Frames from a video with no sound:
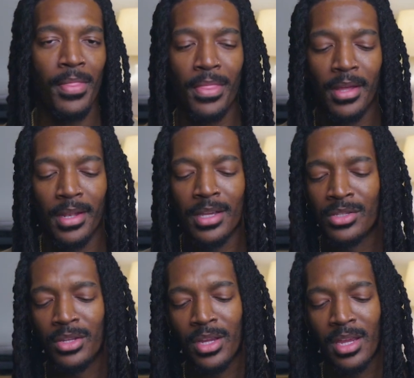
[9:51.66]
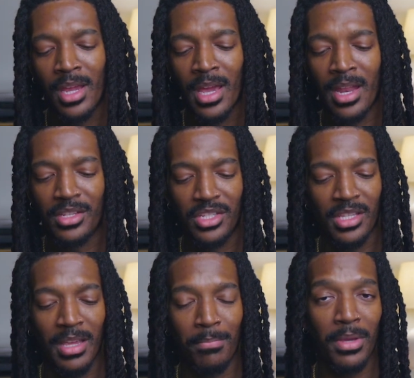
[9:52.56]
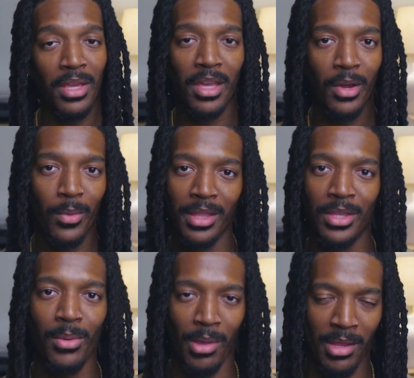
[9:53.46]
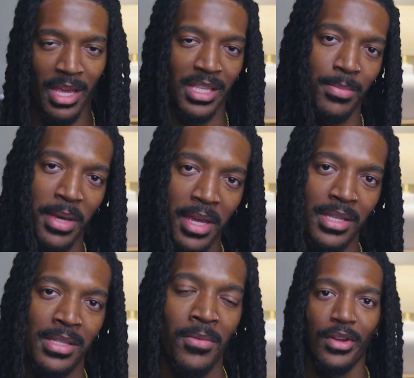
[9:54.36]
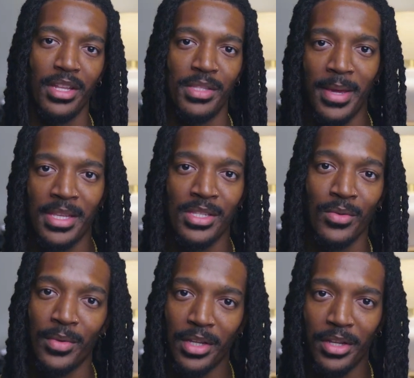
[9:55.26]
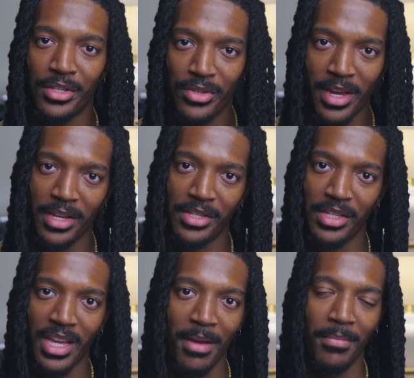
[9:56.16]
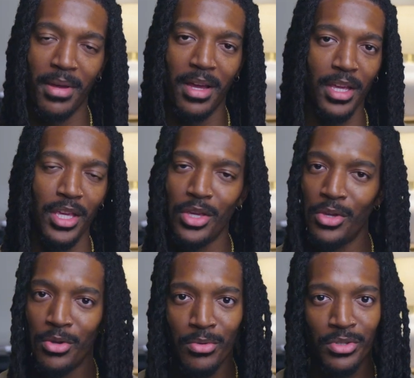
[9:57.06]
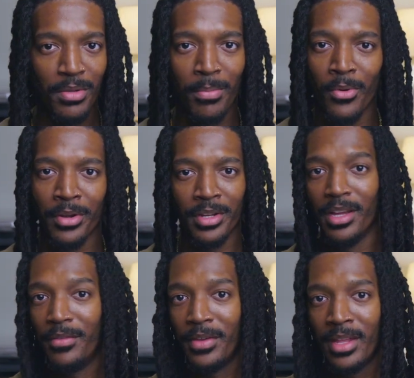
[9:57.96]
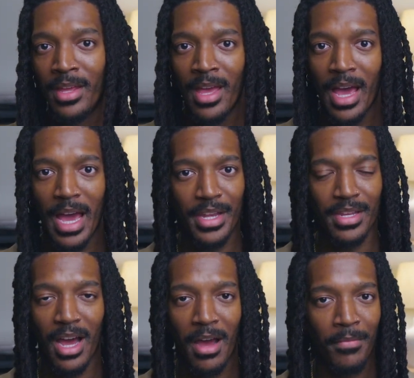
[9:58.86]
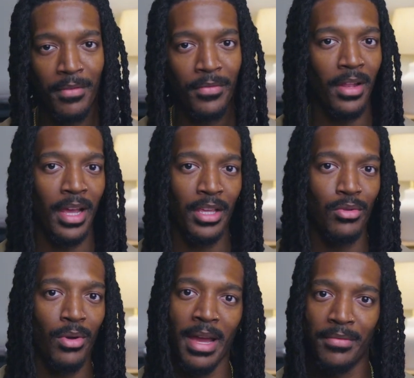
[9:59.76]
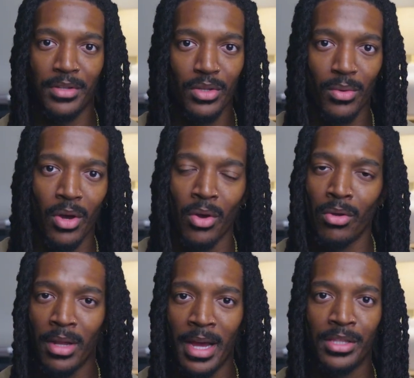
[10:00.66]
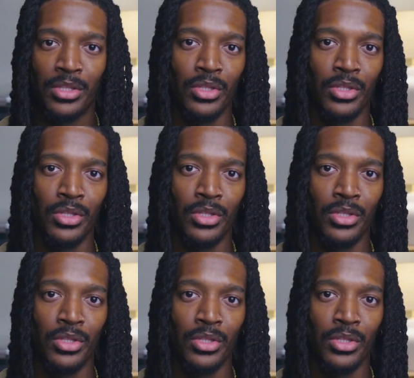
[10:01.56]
the listener can kind of just like be there with you in that space. Creating space is a really good strategy. I'm a huge supporter of it. I often feel like you don't have to do a whole lot